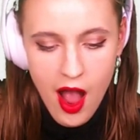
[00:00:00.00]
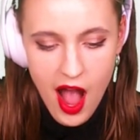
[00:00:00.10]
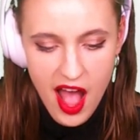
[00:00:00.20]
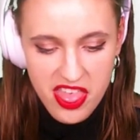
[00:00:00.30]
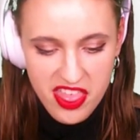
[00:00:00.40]

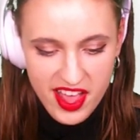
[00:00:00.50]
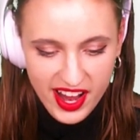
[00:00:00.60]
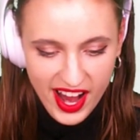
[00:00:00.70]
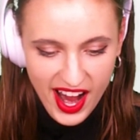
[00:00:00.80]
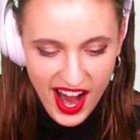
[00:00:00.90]
I think
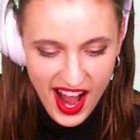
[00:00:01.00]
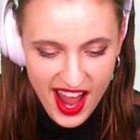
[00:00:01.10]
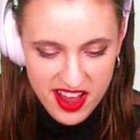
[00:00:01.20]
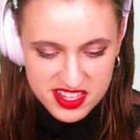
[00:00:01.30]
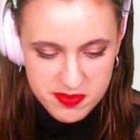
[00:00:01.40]
I
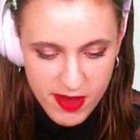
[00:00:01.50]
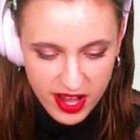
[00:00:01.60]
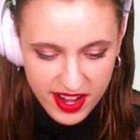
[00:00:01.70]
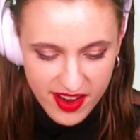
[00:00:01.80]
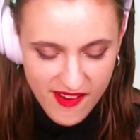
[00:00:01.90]

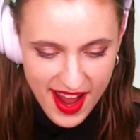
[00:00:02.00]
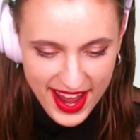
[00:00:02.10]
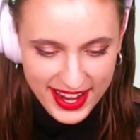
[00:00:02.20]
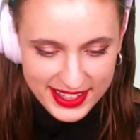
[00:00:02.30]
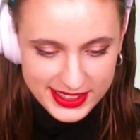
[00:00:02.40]
spelled it right.